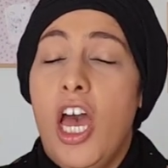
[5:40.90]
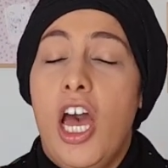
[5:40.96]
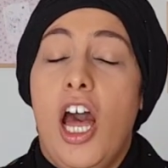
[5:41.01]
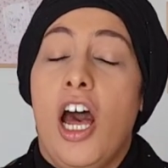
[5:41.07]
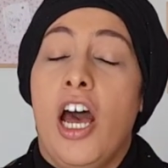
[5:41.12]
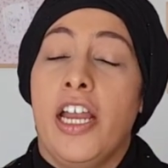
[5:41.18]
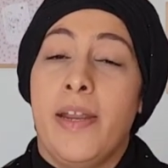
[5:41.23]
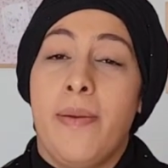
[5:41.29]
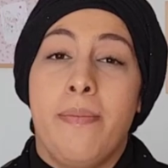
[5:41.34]

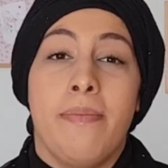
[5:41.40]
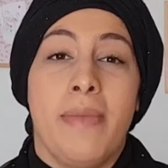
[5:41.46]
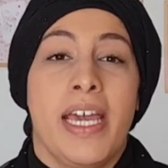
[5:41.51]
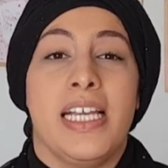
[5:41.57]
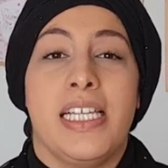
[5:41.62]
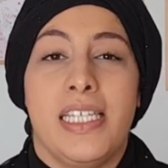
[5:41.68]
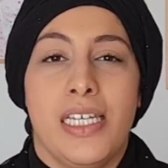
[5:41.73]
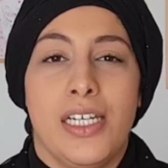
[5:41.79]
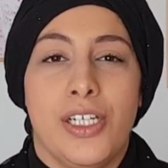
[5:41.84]
an
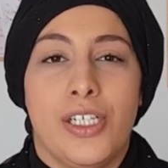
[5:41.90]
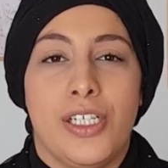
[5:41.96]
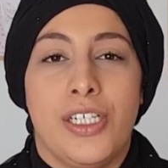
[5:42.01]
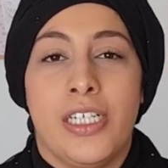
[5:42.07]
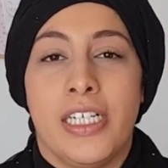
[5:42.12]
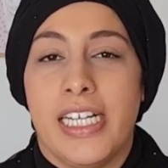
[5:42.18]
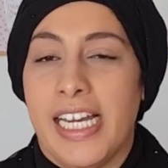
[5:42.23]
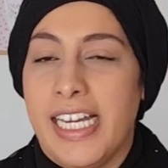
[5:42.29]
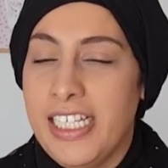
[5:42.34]
amazing
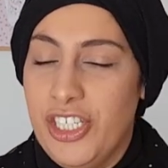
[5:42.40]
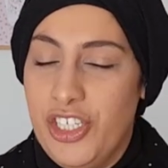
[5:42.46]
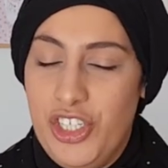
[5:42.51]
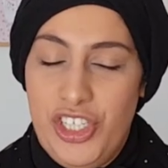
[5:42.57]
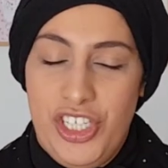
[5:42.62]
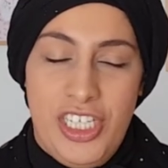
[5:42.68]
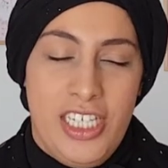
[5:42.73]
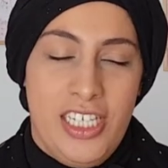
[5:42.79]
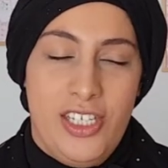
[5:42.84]
cook and
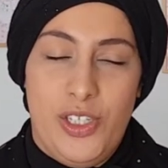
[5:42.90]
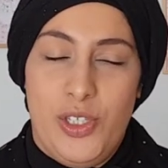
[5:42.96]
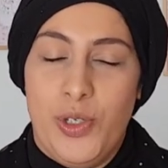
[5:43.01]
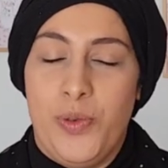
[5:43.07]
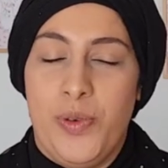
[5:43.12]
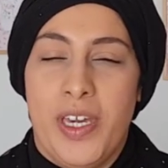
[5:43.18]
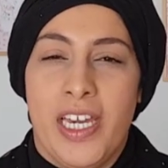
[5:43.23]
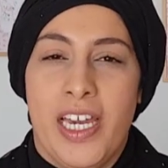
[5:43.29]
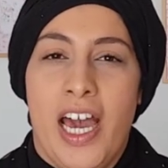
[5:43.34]
she's
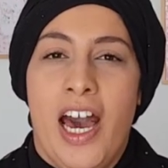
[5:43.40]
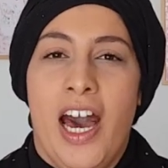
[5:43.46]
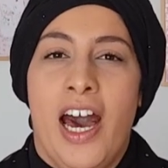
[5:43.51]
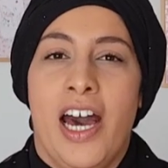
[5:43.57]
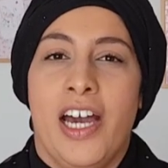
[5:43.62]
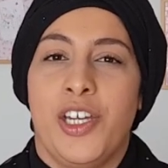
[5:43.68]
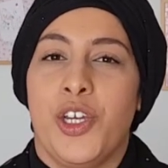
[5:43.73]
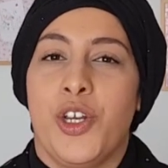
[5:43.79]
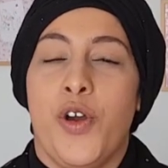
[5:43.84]
doing,
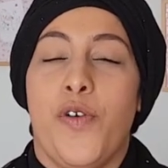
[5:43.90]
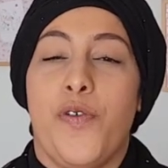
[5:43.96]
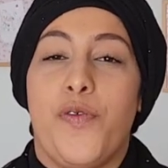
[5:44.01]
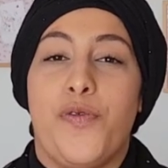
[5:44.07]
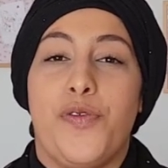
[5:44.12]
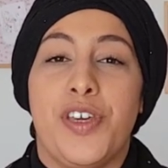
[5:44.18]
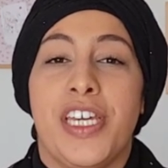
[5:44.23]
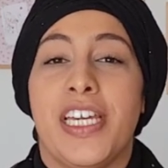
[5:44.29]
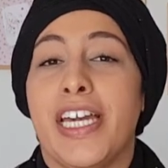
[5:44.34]
you know,
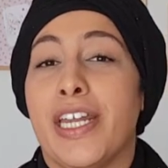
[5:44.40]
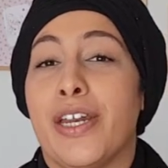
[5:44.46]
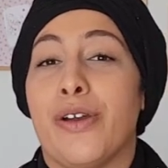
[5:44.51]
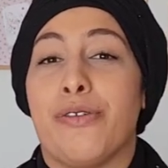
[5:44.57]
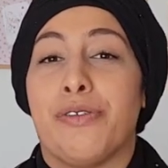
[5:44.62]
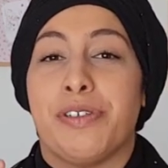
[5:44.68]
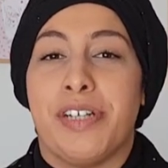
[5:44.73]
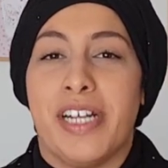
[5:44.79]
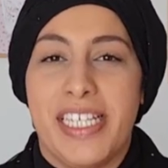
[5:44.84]

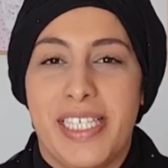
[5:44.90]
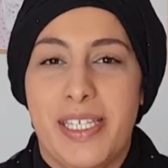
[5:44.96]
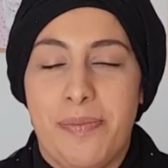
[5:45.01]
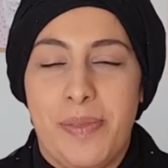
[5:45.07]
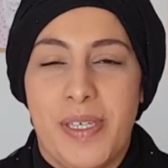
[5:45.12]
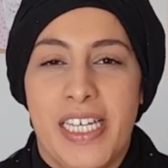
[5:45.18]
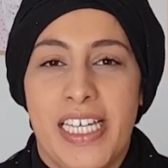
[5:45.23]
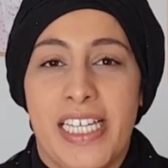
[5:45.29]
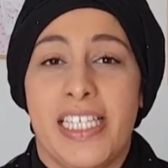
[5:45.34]
vegan
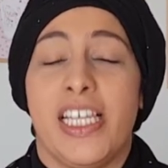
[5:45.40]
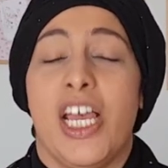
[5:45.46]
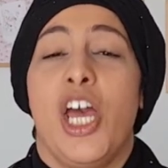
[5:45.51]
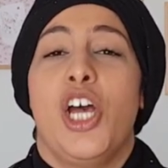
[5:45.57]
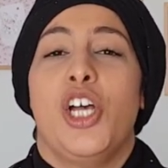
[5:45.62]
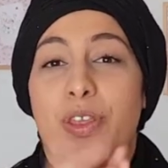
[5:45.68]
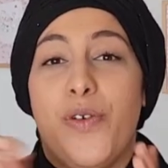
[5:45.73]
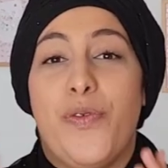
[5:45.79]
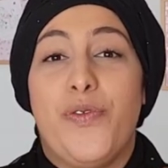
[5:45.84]
recipes.
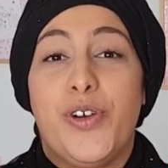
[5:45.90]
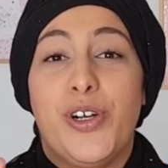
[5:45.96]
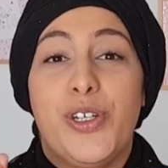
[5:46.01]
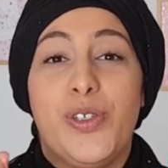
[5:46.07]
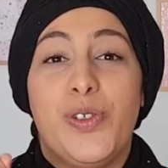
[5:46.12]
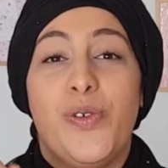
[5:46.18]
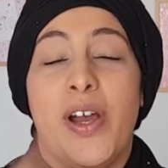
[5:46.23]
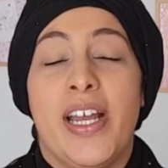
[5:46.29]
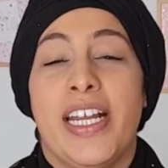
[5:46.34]
The
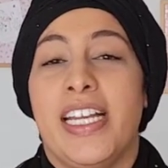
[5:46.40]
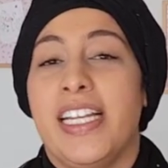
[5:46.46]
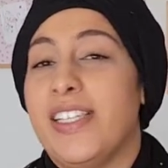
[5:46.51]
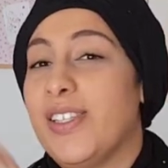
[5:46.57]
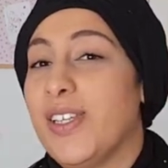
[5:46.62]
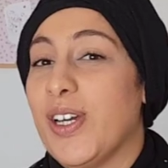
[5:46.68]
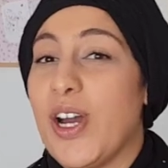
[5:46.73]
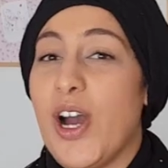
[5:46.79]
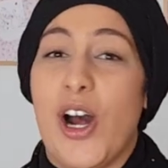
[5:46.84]
first one
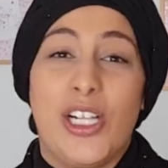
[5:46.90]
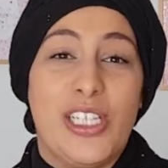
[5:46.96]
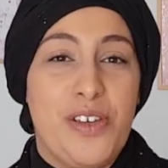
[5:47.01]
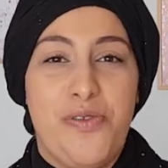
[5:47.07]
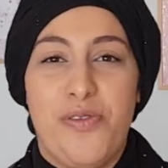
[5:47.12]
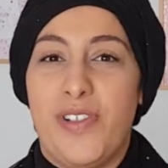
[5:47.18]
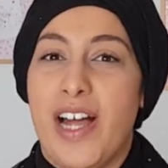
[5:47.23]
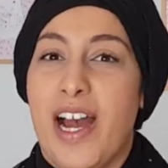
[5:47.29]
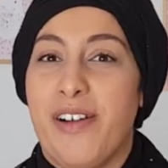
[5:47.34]
is the
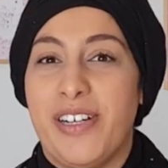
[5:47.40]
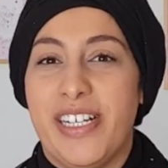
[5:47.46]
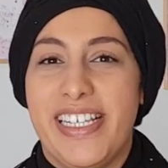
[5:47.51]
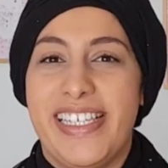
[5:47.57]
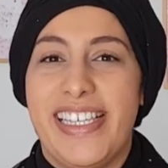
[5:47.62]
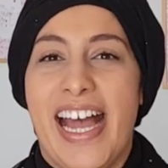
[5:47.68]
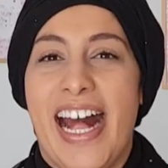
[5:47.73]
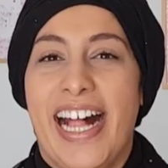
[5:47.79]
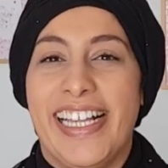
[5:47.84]
cauliflower
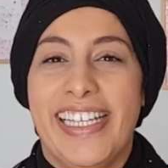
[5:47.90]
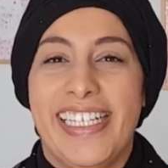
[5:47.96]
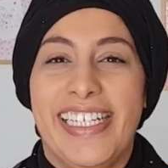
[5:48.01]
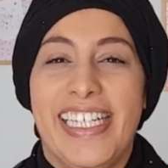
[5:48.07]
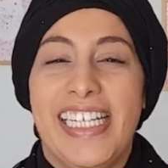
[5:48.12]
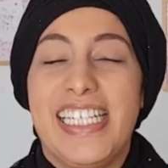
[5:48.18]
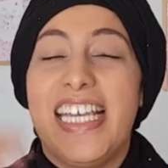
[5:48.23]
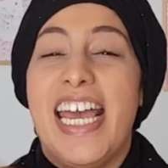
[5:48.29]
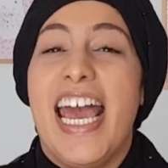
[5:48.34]

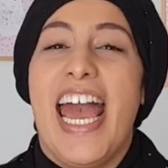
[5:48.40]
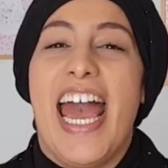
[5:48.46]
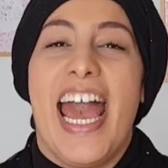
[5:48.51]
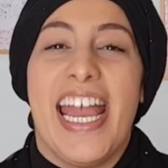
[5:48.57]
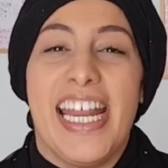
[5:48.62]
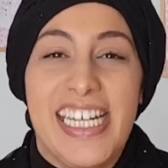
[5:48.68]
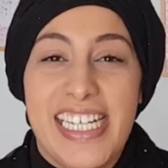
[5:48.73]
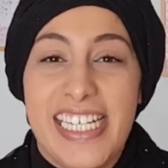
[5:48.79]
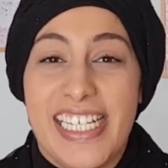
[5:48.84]
salad
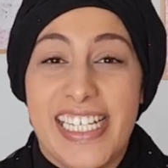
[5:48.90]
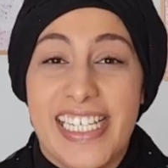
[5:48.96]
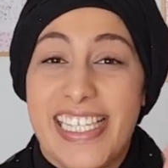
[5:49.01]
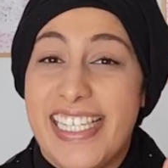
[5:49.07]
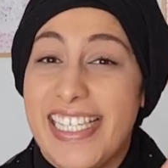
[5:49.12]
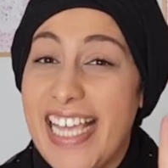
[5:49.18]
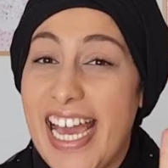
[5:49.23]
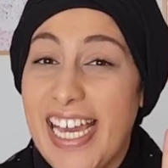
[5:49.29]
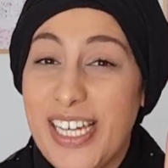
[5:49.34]
and the
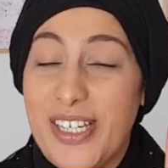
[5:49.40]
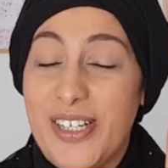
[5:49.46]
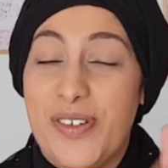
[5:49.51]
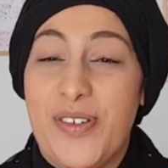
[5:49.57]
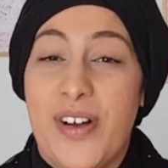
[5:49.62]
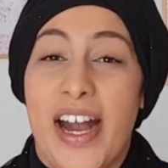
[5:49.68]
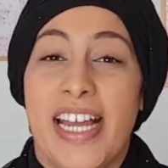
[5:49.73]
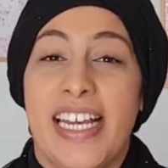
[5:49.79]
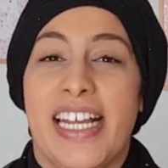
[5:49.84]
second
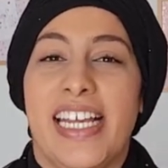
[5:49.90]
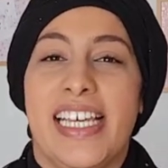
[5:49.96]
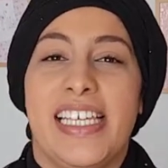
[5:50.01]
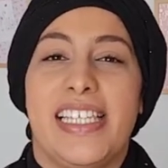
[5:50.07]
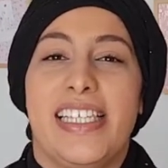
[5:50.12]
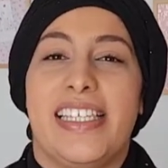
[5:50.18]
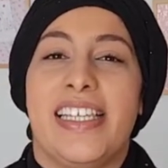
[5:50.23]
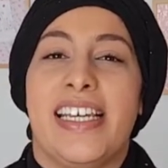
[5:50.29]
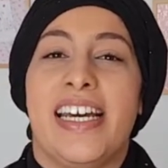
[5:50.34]
one
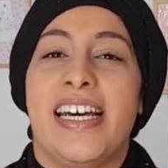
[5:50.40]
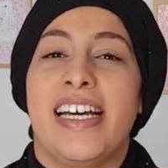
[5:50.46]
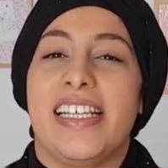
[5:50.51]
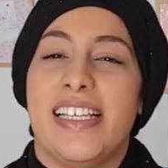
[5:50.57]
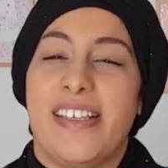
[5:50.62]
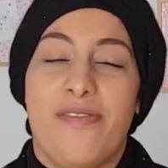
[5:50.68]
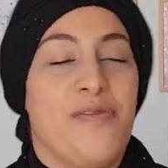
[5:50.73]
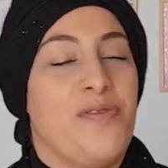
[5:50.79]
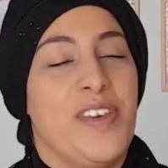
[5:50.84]
is the
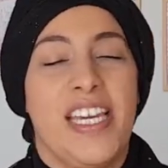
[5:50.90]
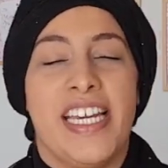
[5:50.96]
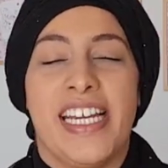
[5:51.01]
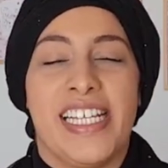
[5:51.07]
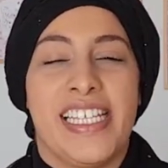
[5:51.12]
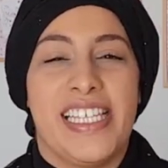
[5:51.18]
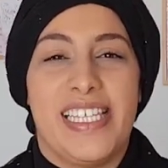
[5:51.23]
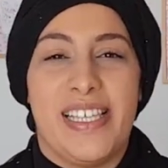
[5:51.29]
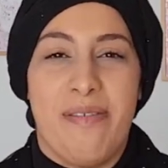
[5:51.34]

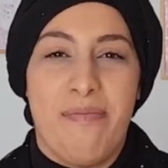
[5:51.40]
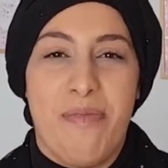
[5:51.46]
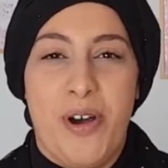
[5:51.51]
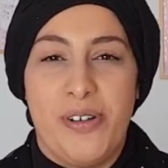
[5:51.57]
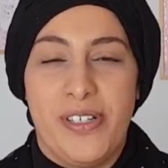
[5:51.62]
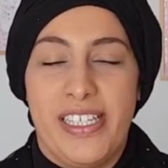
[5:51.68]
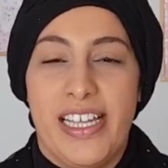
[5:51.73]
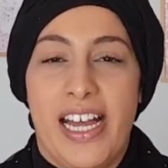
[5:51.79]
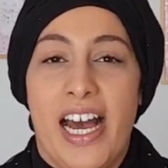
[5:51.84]
vegan
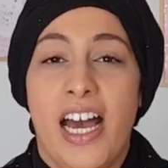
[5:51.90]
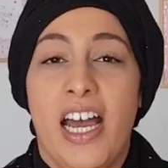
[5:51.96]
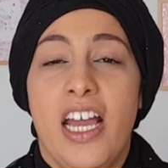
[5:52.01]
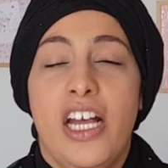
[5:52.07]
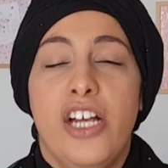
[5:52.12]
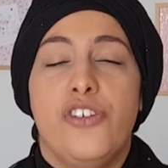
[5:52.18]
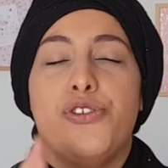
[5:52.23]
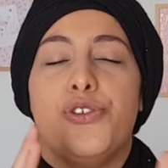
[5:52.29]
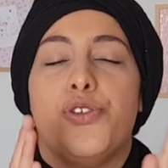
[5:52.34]
samosa.
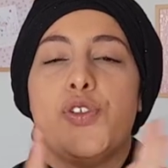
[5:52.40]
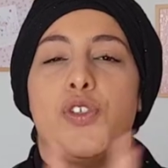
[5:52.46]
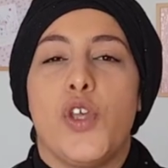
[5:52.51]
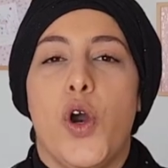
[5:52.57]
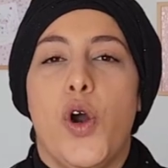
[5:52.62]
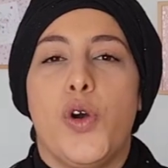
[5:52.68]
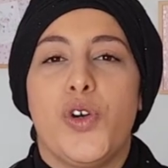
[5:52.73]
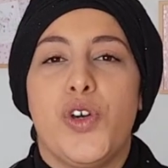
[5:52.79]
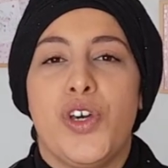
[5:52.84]

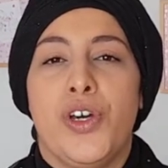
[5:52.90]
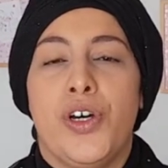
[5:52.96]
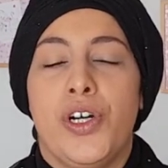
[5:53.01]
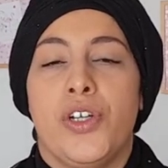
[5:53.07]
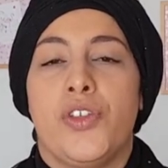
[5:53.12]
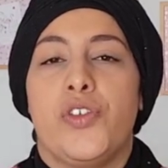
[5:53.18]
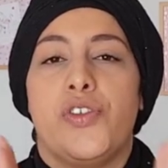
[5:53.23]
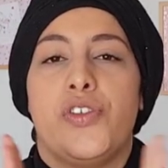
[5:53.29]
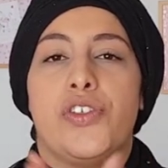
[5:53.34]
So
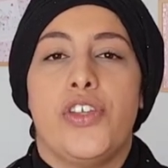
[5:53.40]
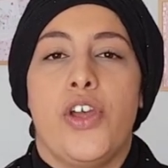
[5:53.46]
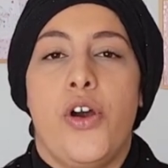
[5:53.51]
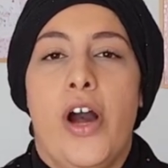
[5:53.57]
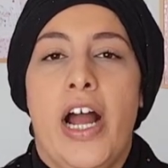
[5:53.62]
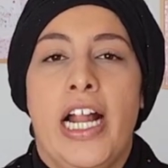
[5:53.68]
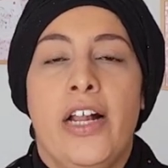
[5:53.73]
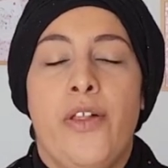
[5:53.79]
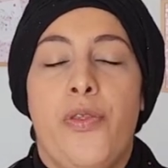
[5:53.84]
good, so
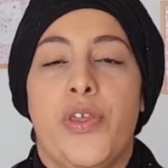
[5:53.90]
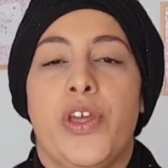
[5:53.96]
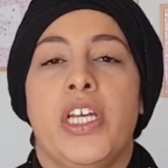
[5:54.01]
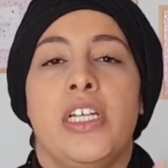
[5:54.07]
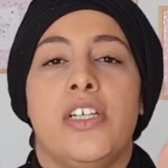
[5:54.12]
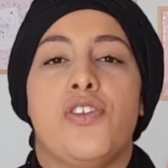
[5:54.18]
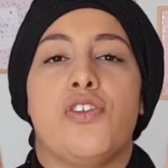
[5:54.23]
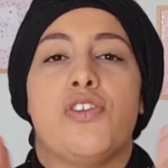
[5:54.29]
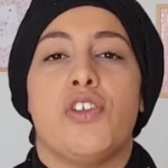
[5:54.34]

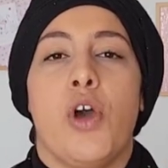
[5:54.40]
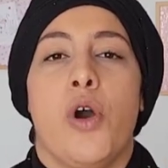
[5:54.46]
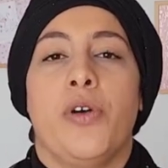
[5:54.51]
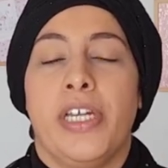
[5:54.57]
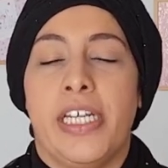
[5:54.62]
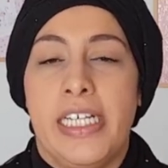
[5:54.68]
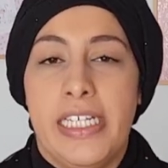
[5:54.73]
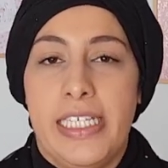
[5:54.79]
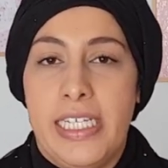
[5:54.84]
healthy,
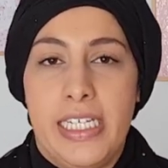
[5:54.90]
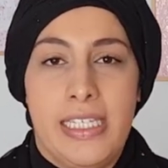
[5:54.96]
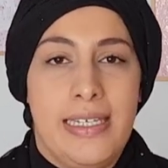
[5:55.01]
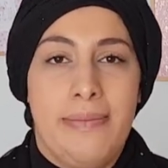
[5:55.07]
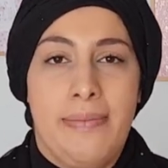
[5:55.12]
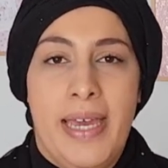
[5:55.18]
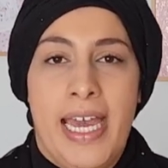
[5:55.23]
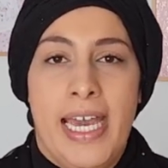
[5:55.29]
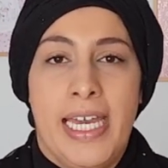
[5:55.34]
so easy to
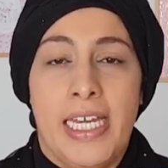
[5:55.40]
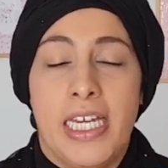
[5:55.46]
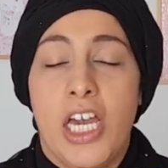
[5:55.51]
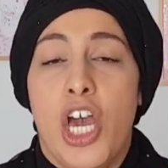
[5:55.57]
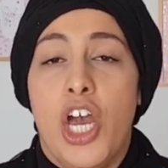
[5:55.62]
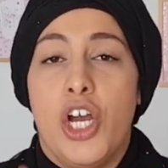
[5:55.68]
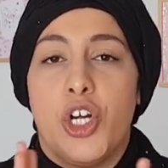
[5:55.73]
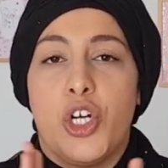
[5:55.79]
make.